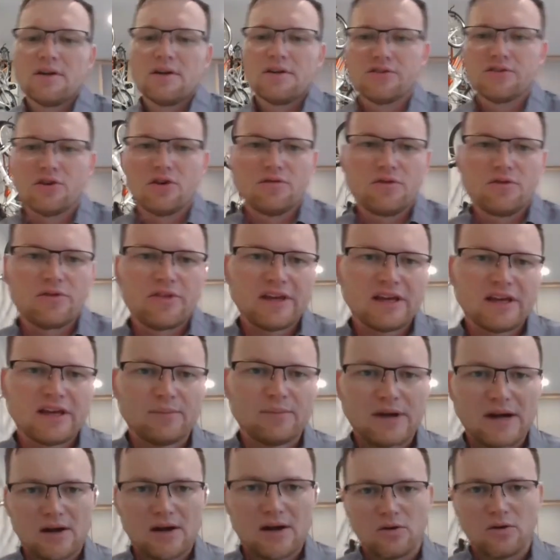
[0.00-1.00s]
So if you think
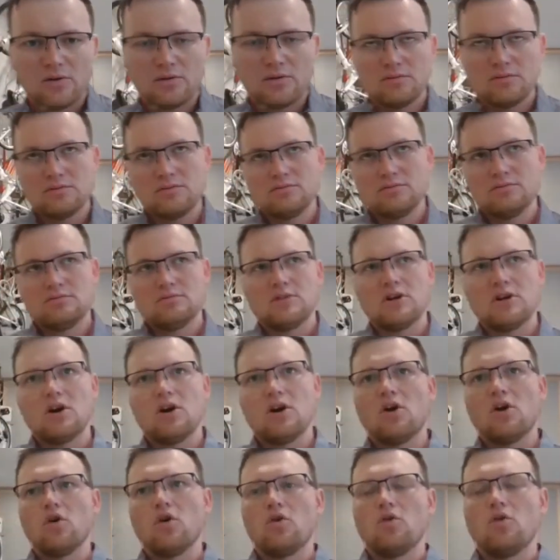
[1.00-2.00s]
about a
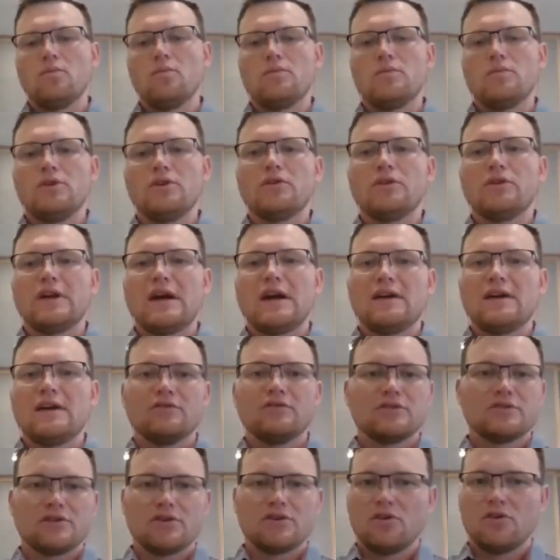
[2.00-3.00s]
home, an
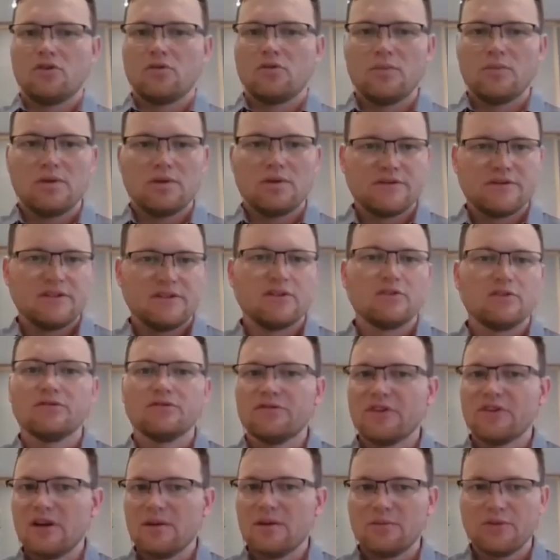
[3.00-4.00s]
average home, single
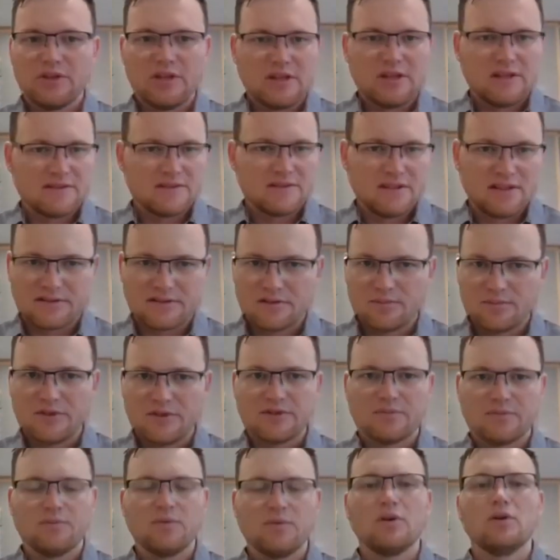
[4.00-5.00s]
family in San Luis
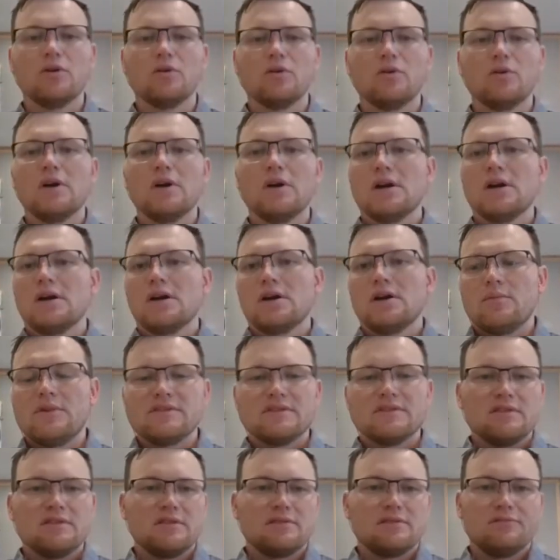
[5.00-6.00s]
Obispo
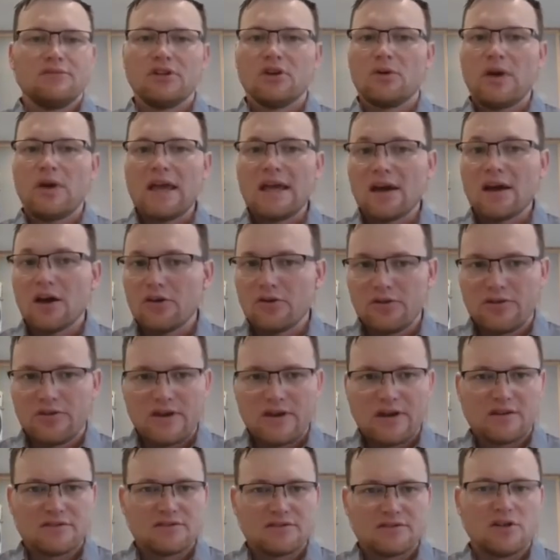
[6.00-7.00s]
is in the,
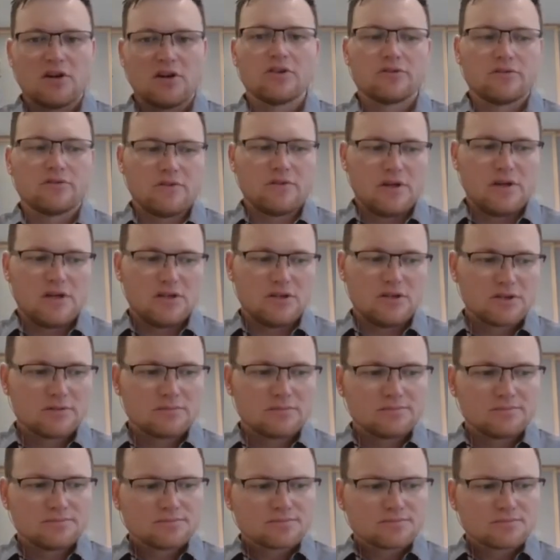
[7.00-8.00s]
$800,000
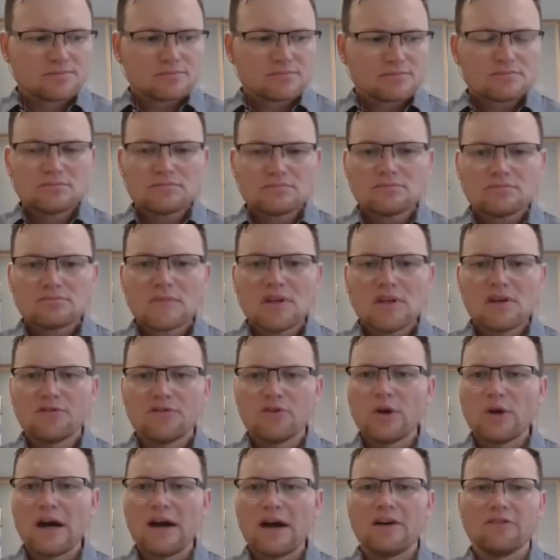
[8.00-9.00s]
range.
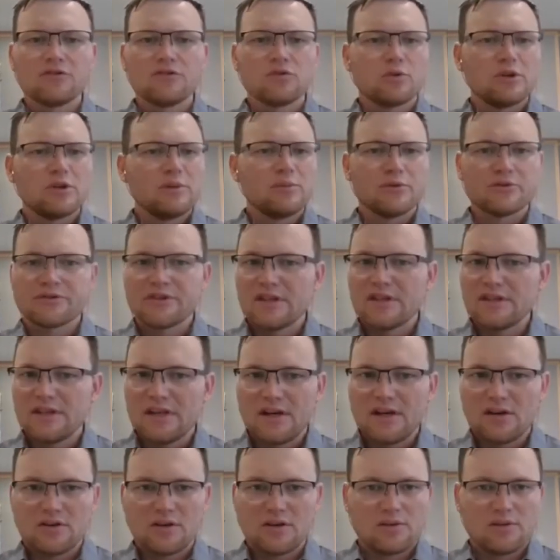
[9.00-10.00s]
If you have 20%
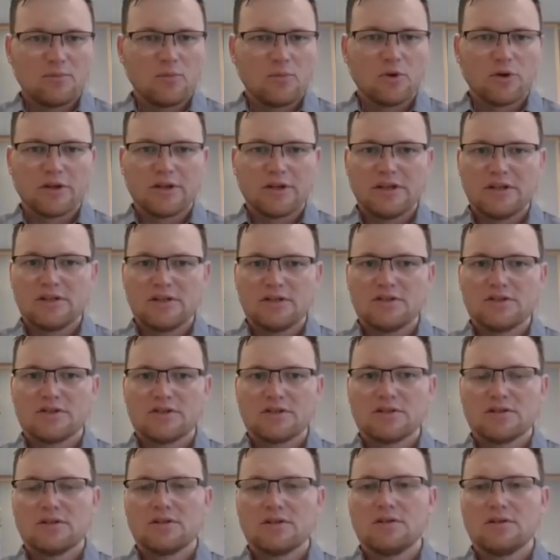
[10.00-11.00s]
down on a
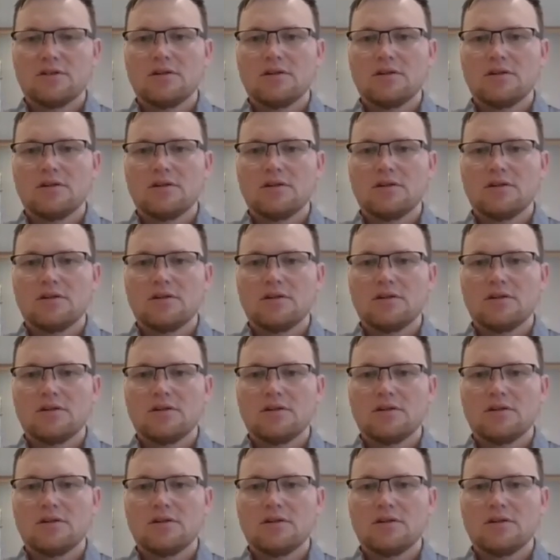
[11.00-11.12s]
mortgage,